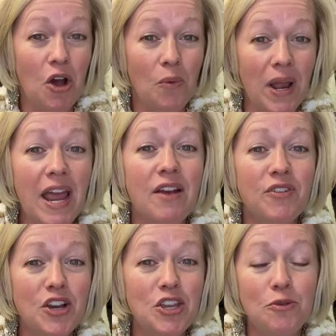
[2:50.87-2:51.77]

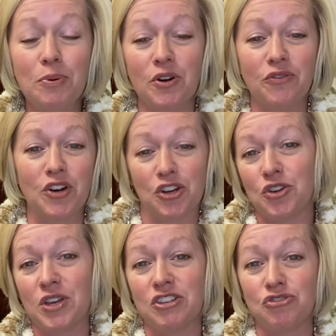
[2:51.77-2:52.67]
Whatever you prefer. You
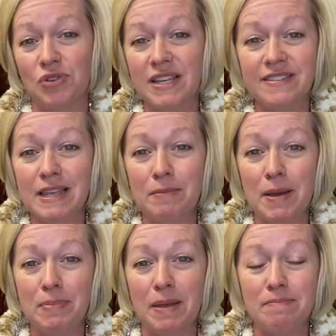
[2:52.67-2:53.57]
can dress them
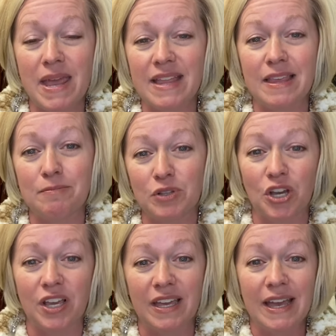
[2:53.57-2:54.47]
up and make them
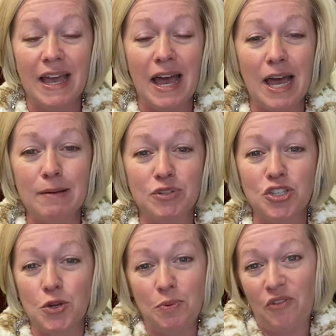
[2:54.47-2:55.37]
look um,
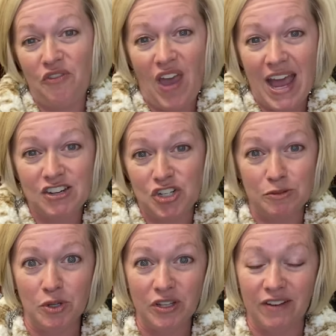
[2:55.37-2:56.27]
super
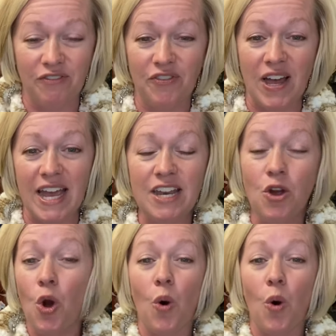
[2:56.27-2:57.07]
fashionable and fun.